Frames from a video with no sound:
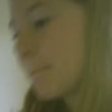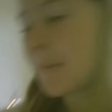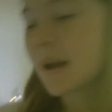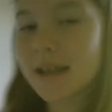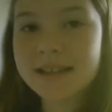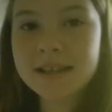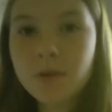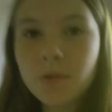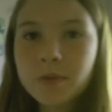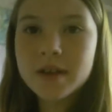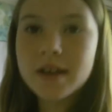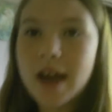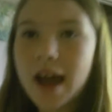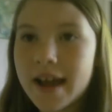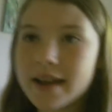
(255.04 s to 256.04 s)
but
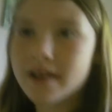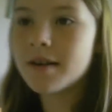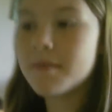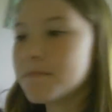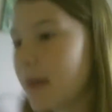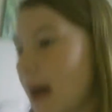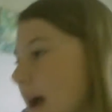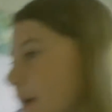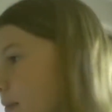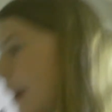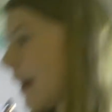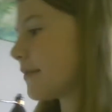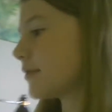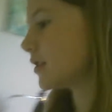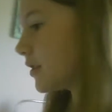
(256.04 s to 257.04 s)
when I come back
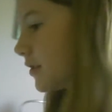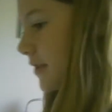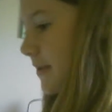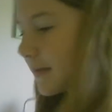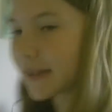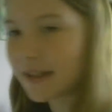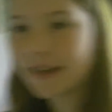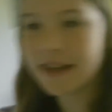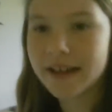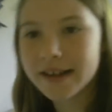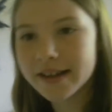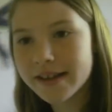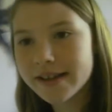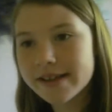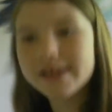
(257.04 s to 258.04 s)
we have to do some cleaning
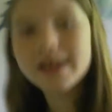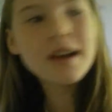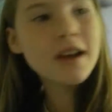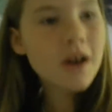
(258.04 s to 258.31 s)
because